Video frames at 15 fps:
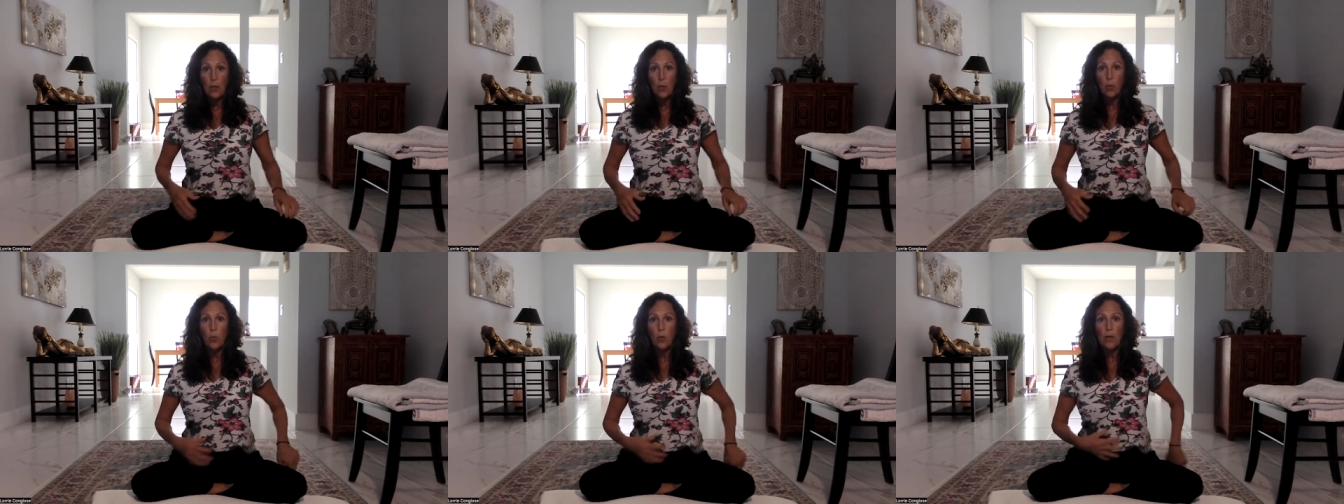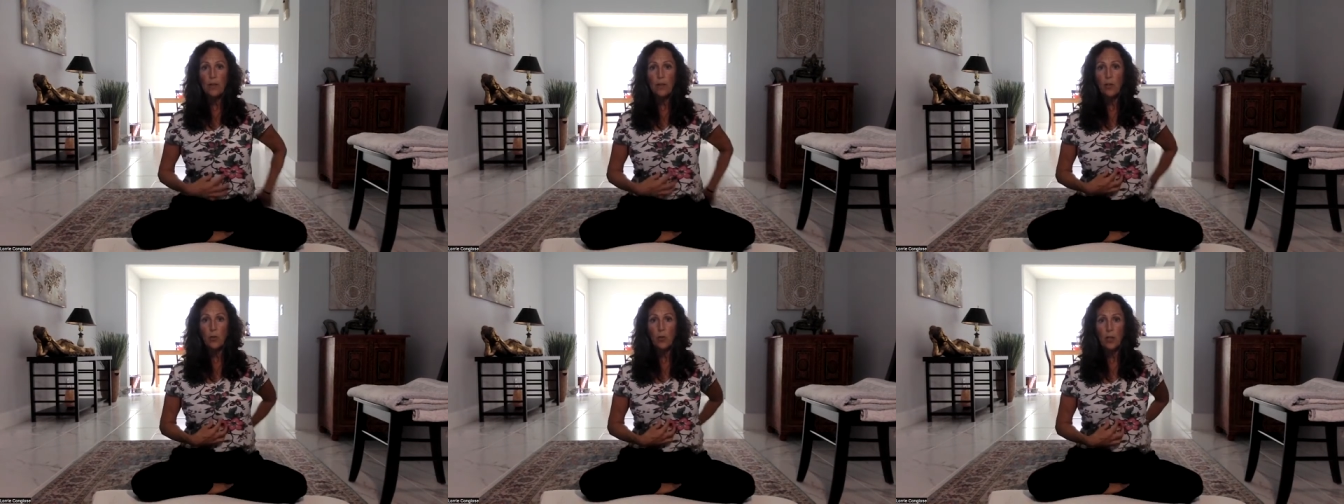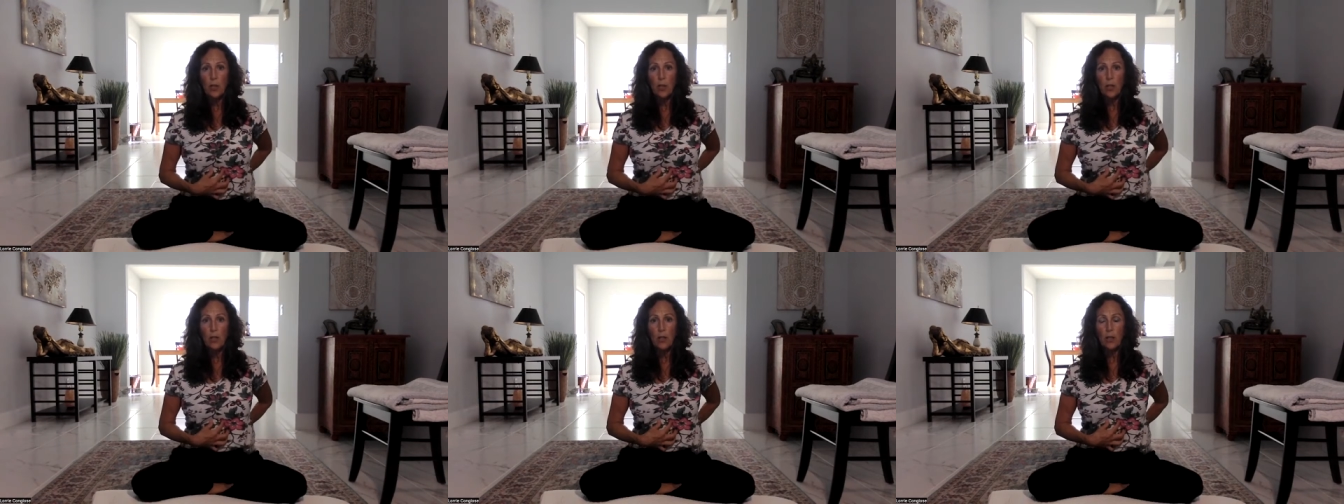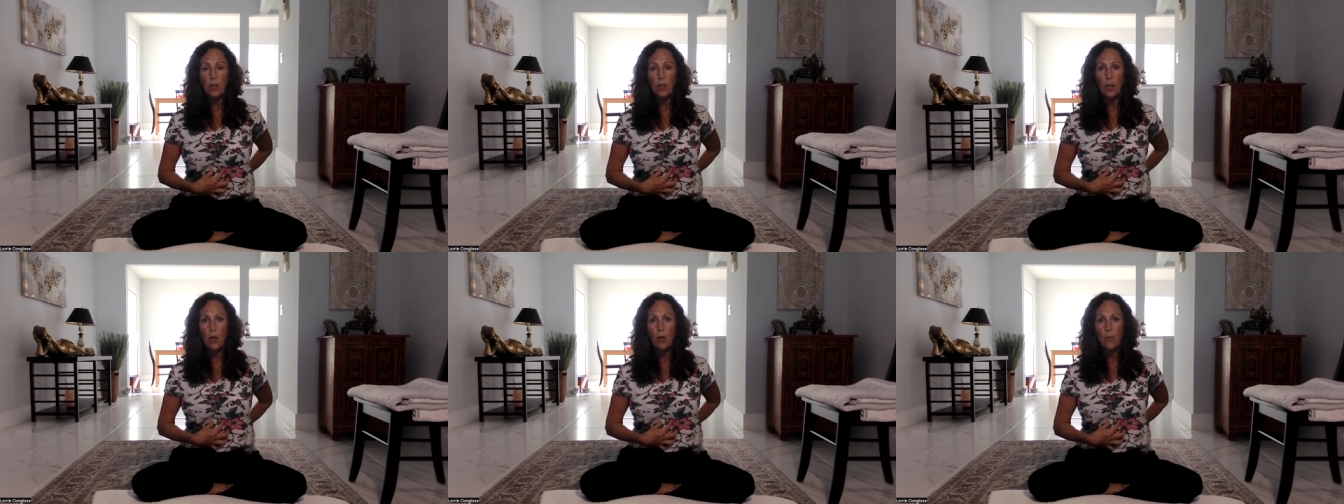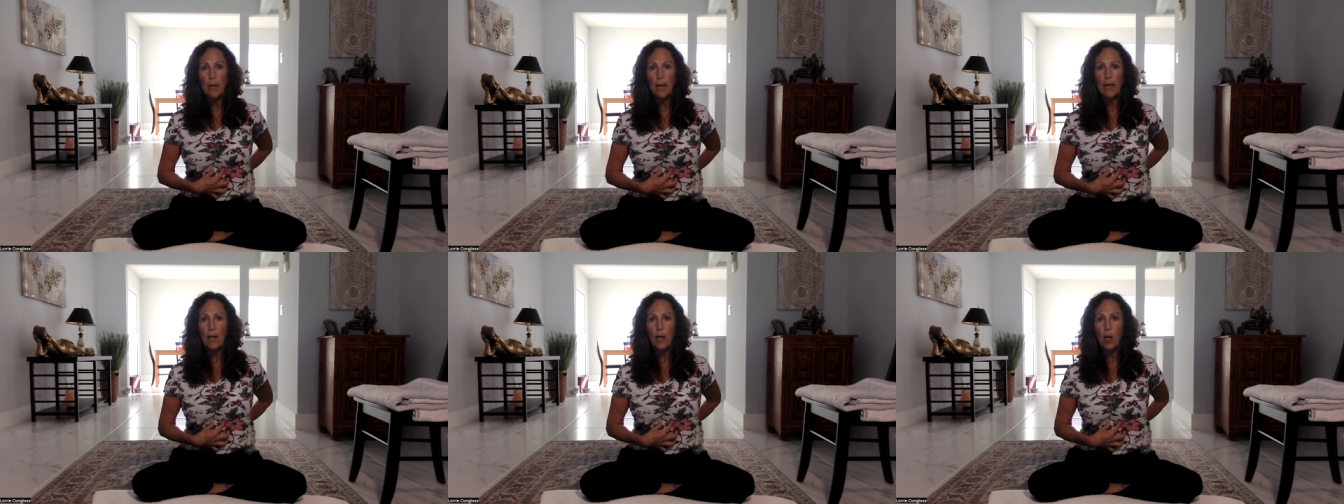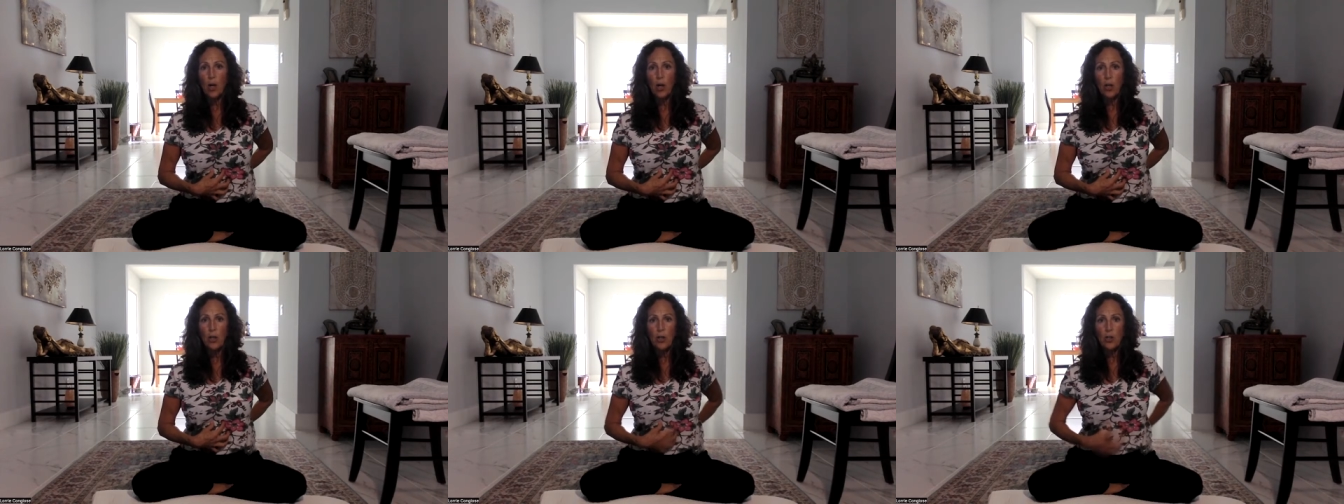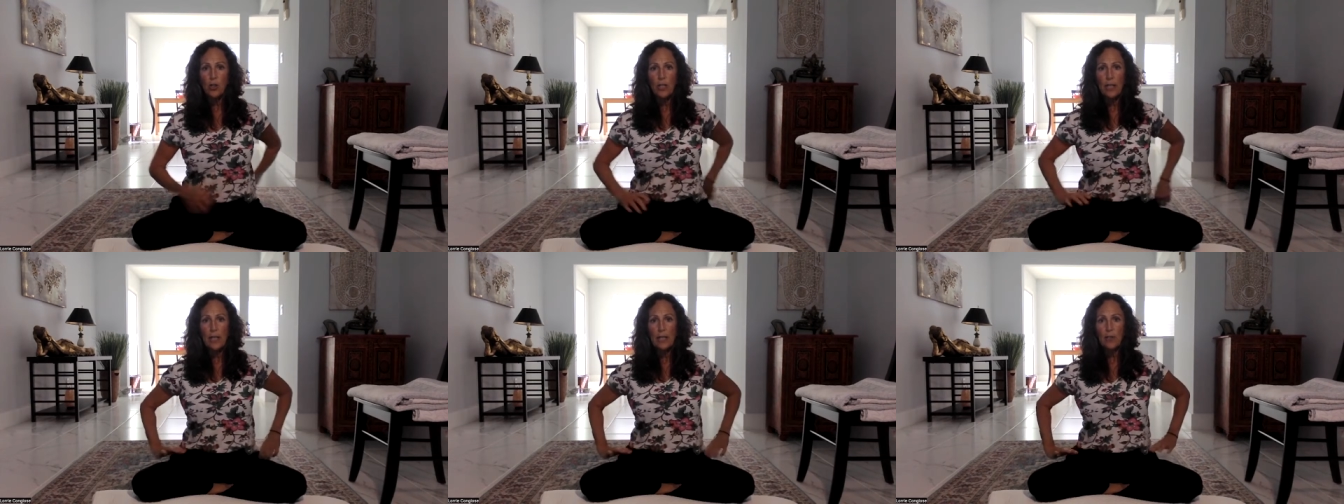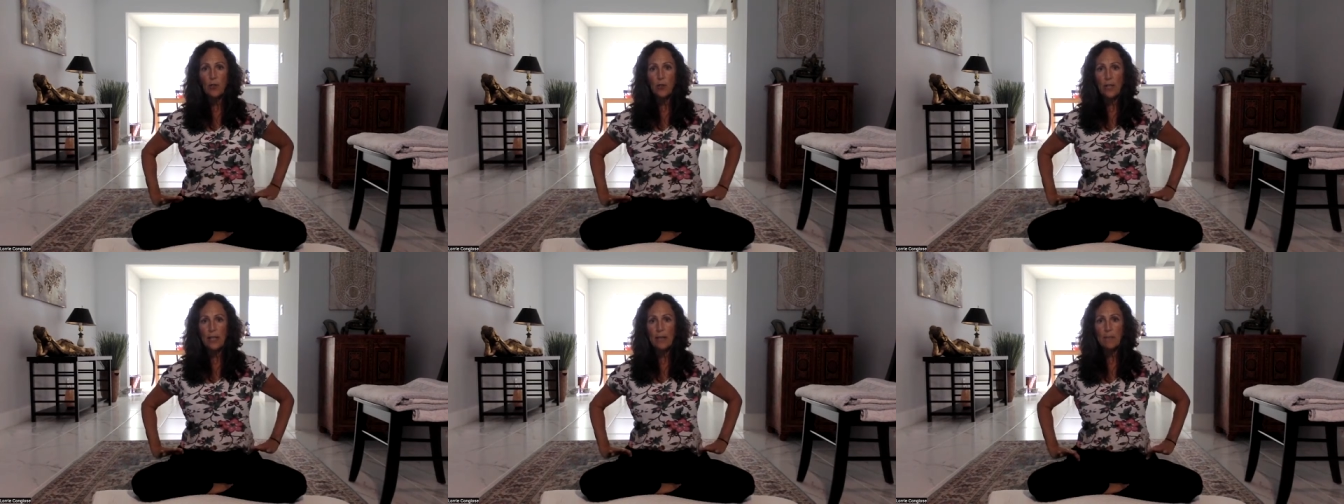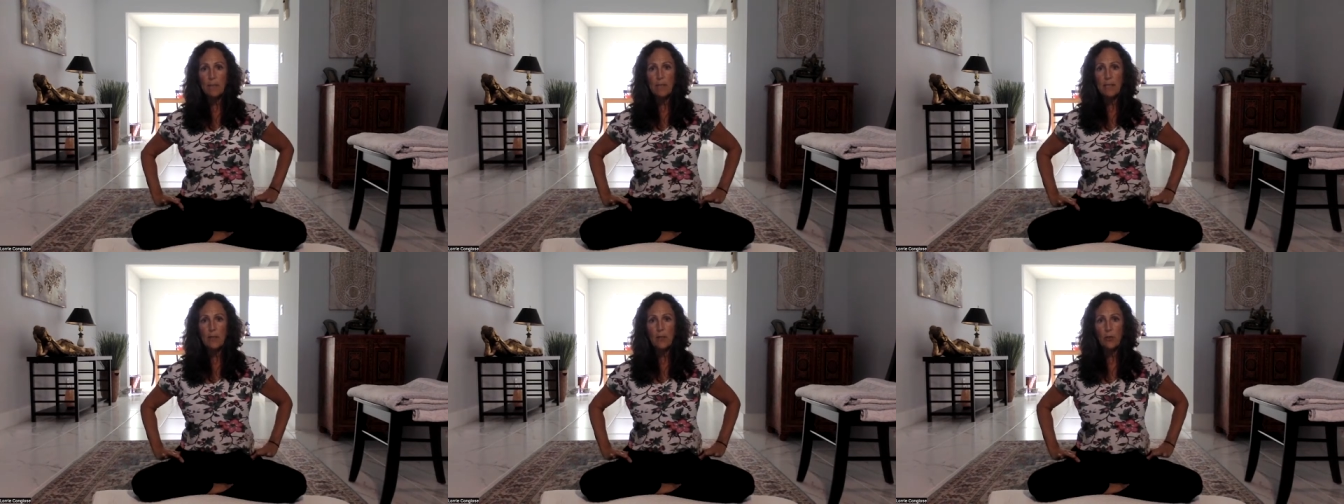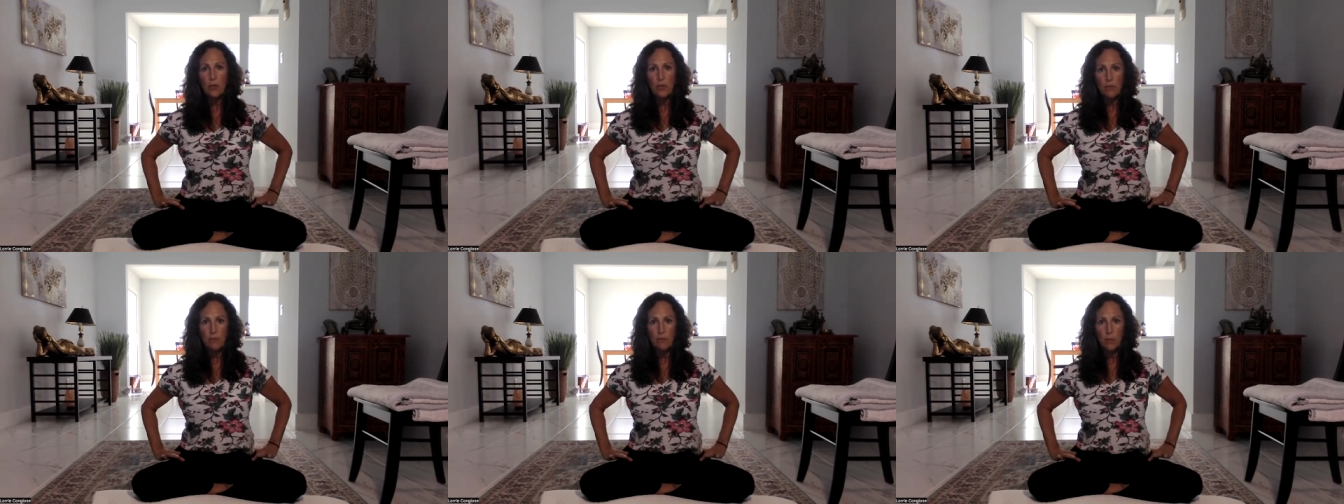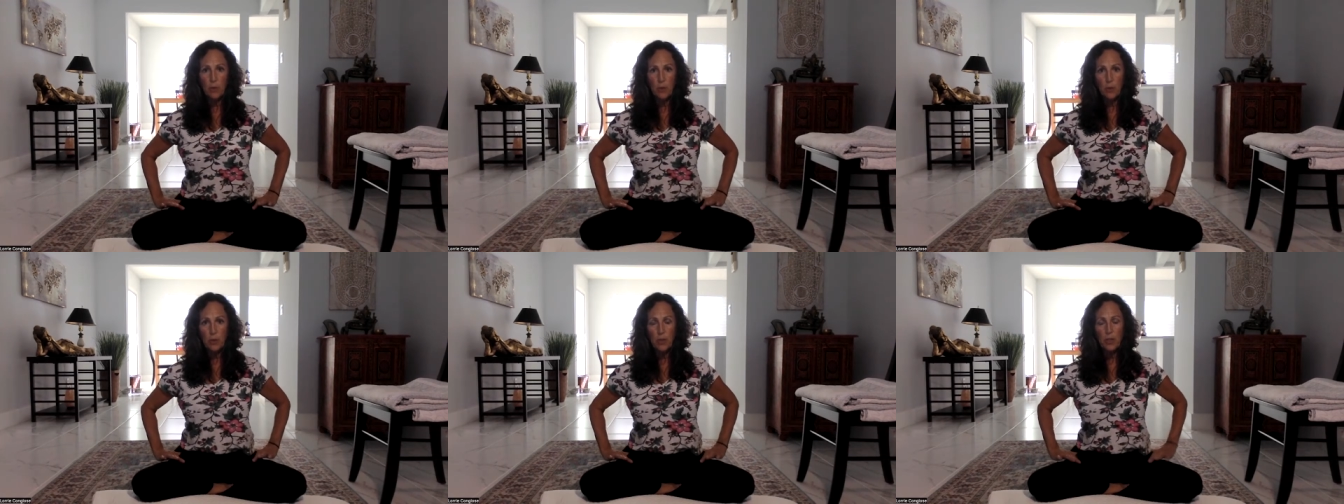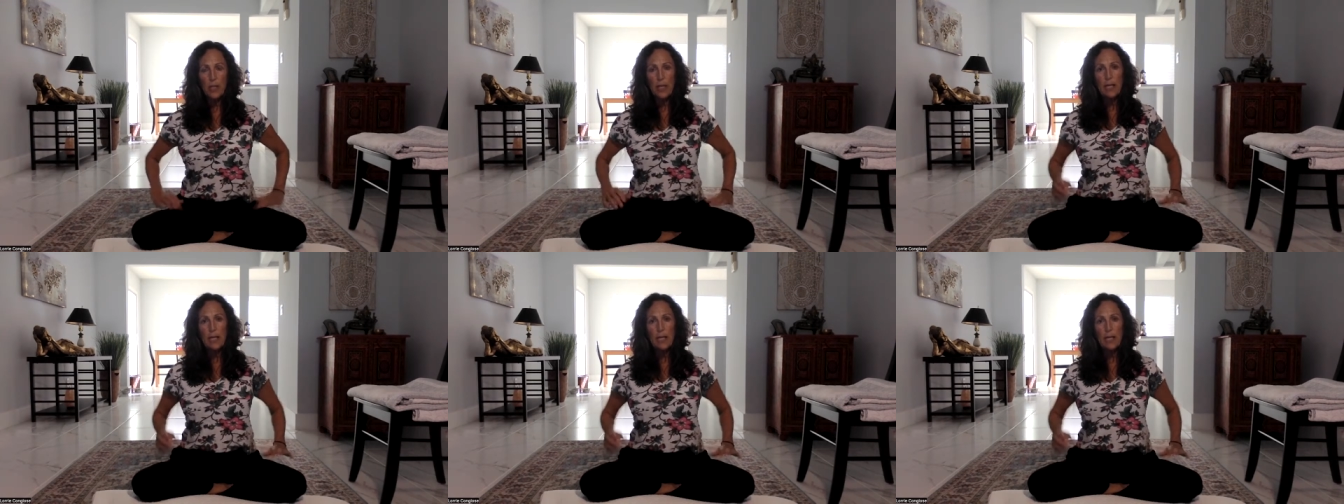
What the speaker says: with your low back arched and your hips tilted forward,